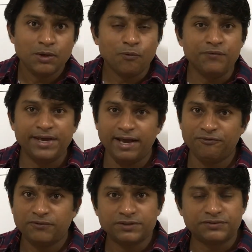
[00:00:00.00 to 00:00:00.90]
We
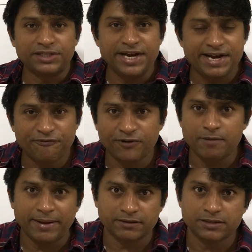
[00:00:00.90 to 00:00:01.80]
have three different
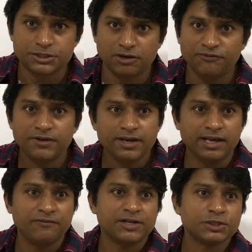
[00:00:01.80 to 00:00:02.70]
methods of
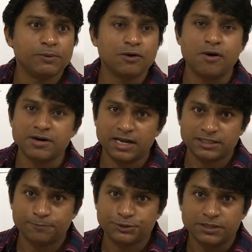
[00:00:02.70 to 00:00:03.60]
reversible
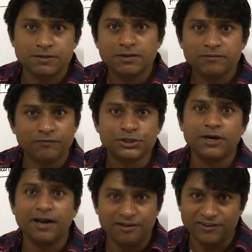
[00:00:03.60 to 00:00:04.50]
contraception which
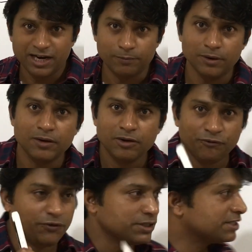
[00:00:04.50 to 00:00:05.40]
are available.
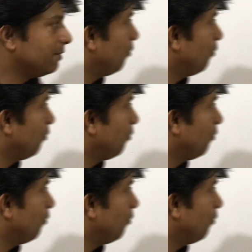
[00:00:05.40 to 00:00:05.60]
First, number